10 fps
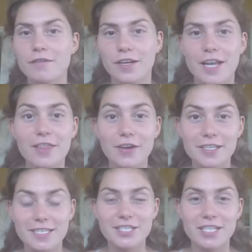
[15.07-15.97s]
for another
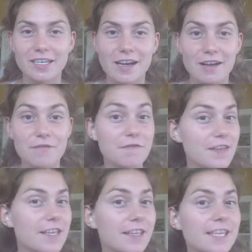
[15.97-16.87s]
edition of
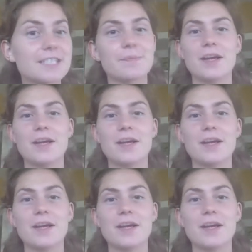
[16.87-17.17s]
Feelings